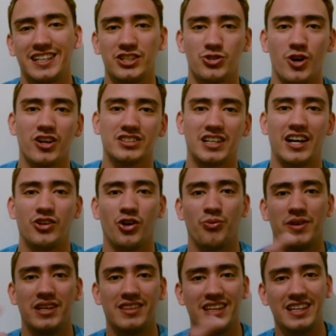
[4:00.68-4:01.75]
say drugs, I
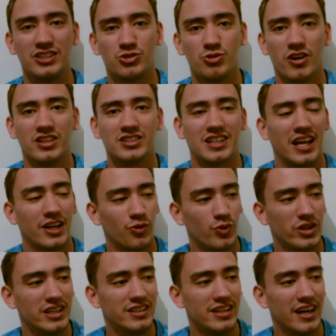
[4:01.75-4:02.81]
don't mean these drugs like
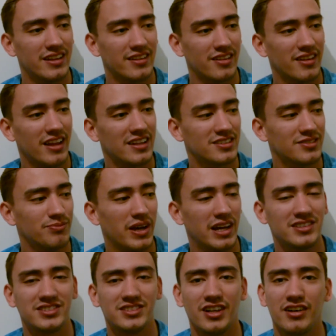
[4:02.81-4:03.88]
weed and that
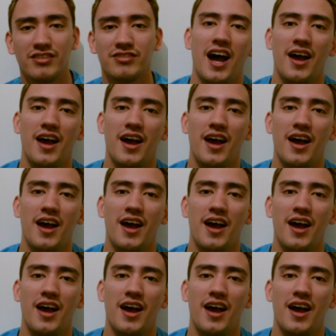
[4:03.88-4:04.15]
bad stuff.